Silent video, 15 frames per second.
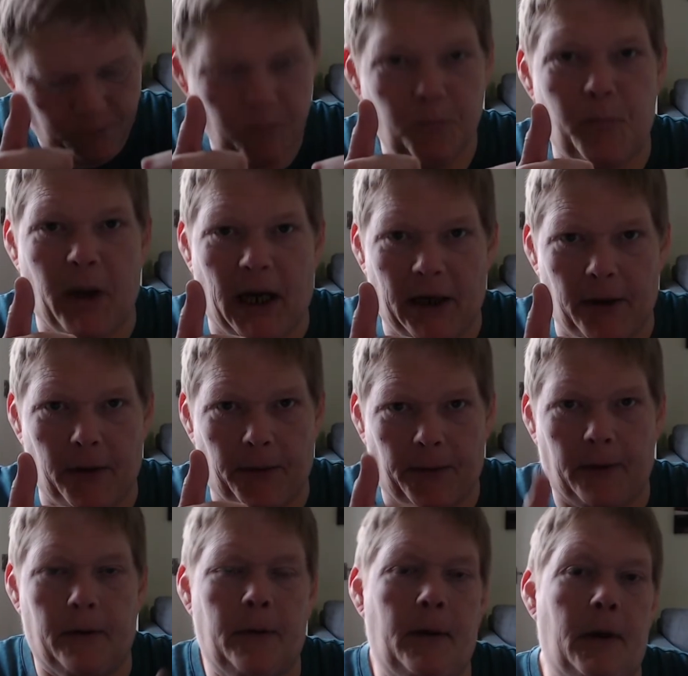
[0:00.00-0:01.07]
Bang on.
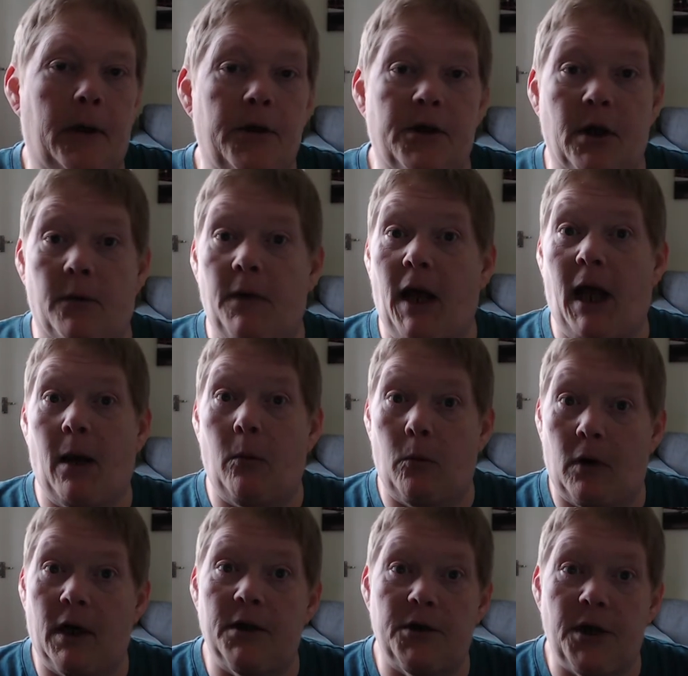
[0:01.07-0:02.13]
So now
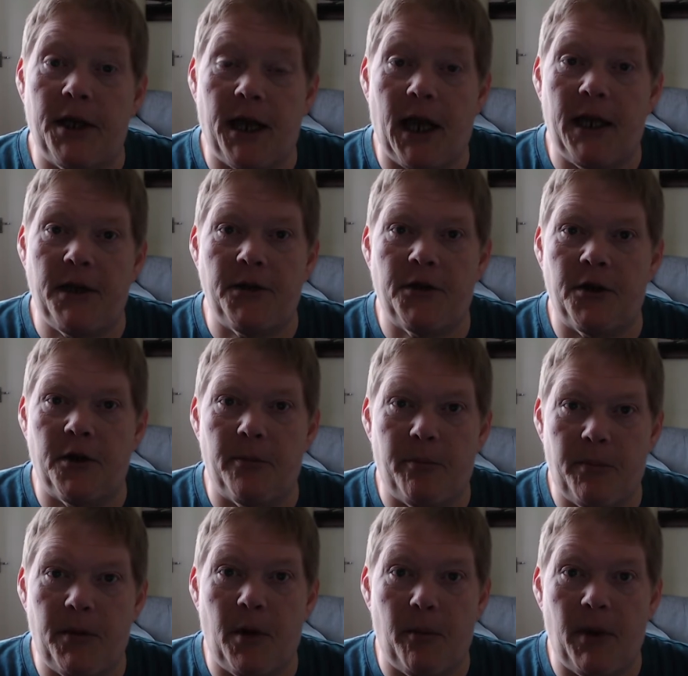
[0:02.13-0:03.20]
we're actually getting to
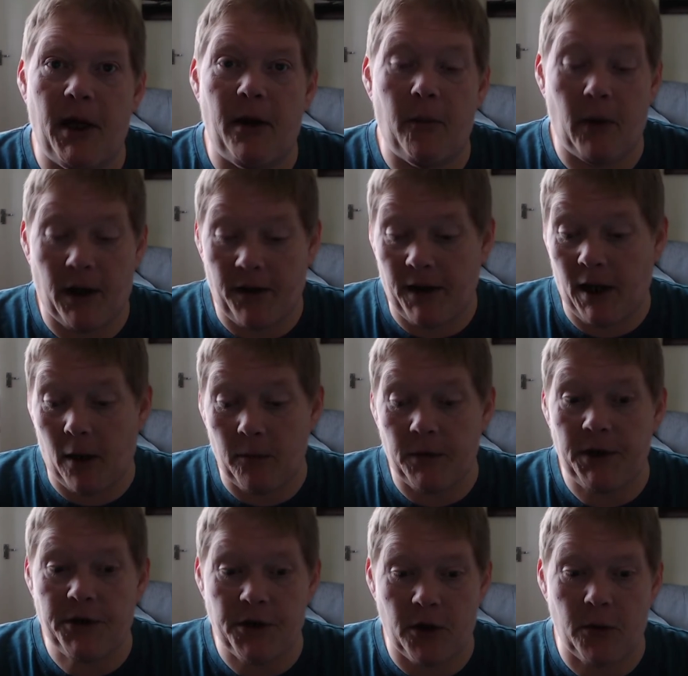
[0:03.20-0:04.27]
the bit where the
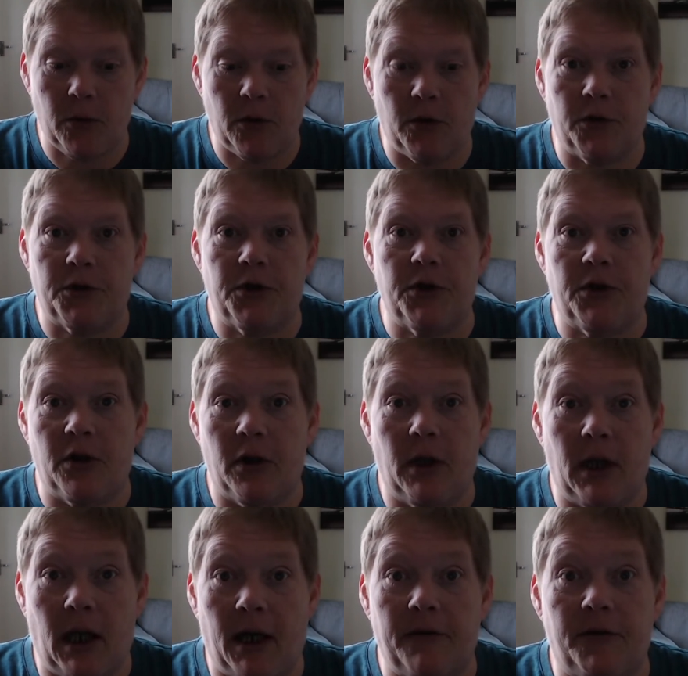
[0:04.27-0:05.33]
only 2 courses that are
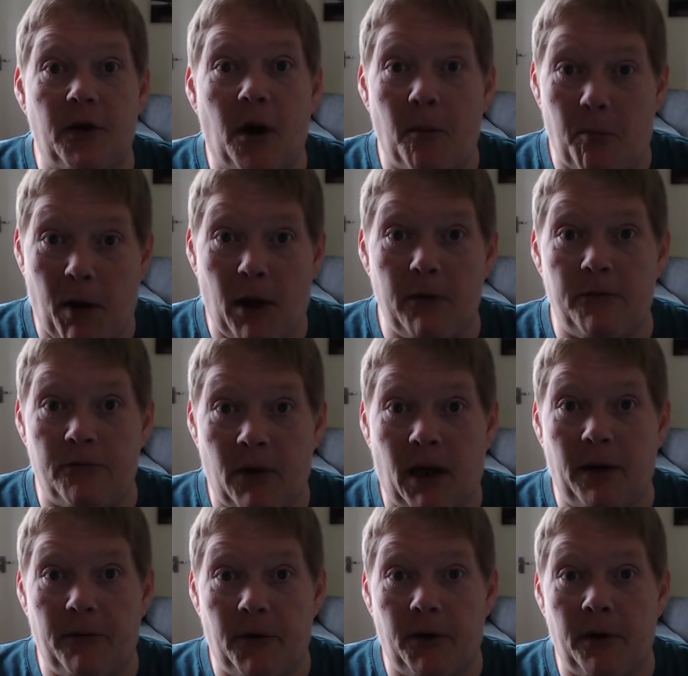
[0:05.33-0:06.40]
left are both
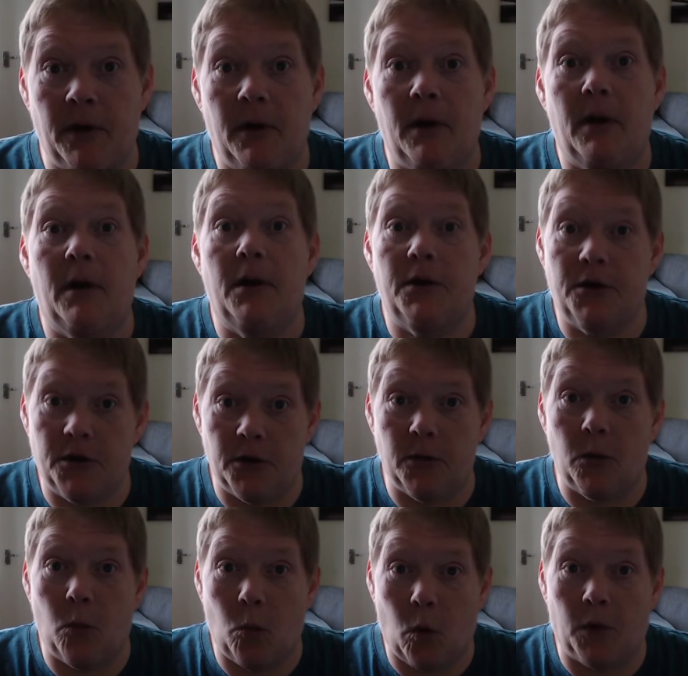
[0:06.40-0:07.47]
relevant to
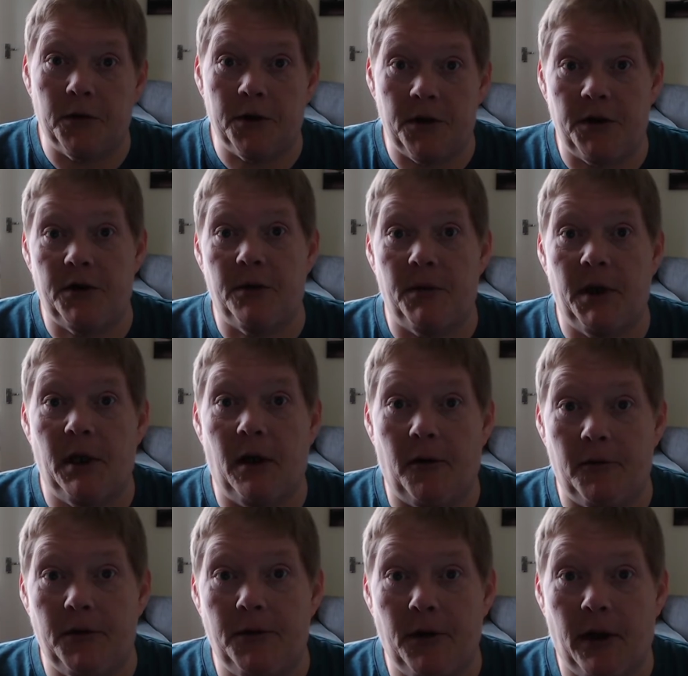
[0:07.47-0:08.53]
wanting to be a
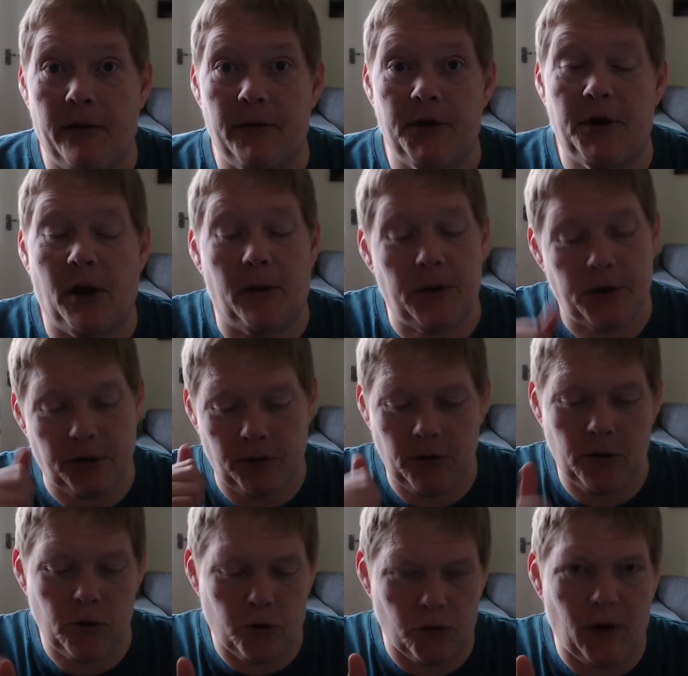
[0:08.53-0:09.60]
lorry driver. So it's
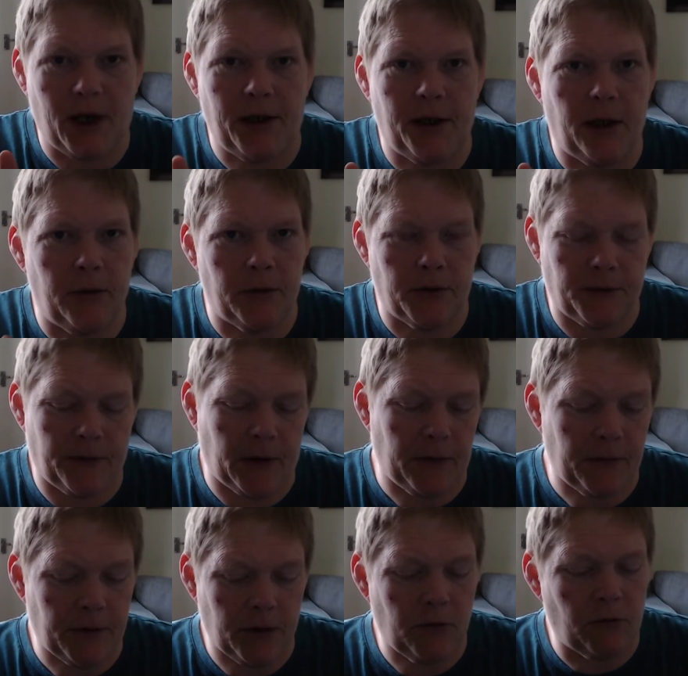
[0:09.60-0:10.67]
great news,
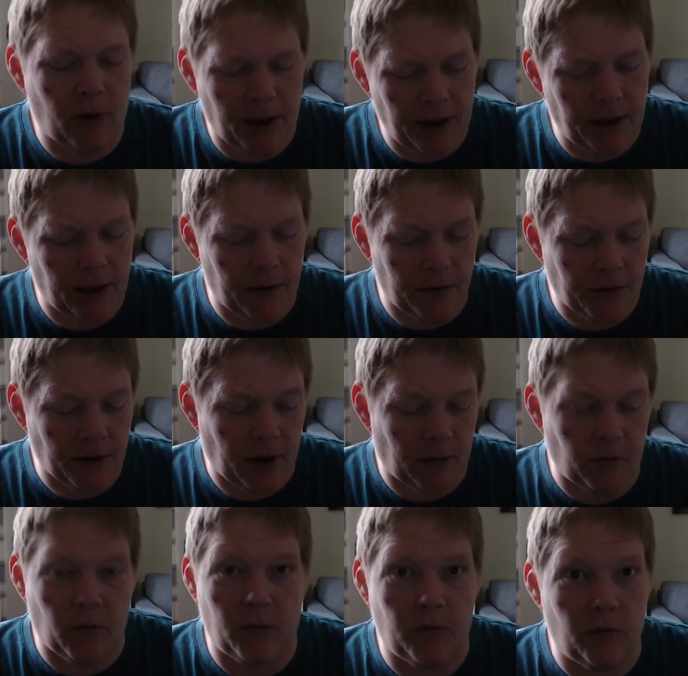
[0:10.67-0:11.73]
folks. Great news.
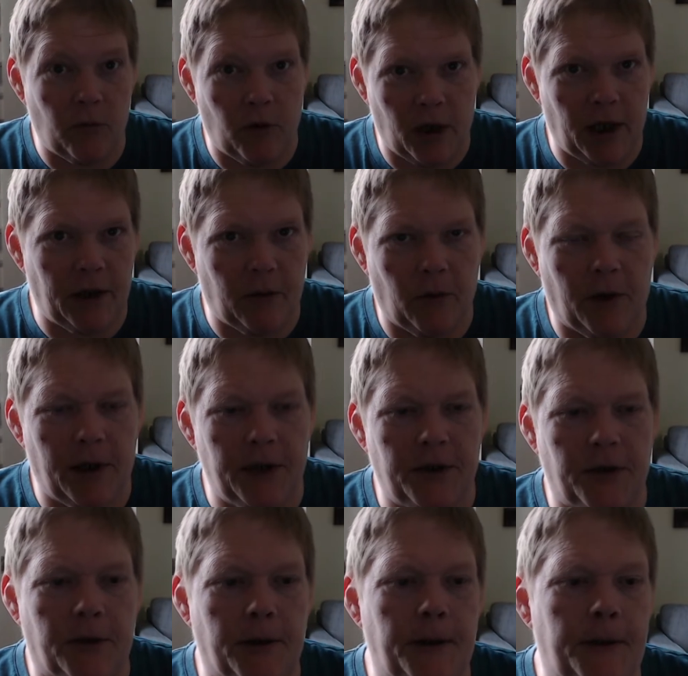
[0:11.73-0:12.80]
I'm really quite
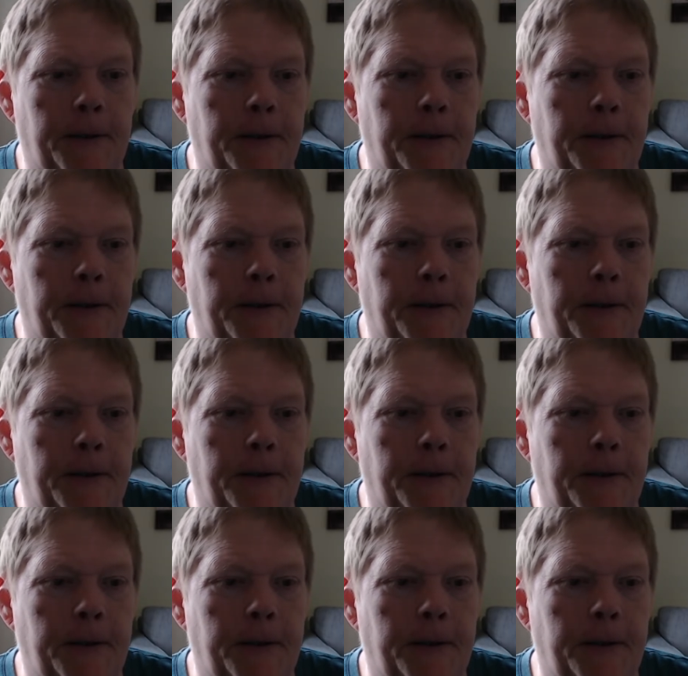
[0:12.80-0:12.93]
excited.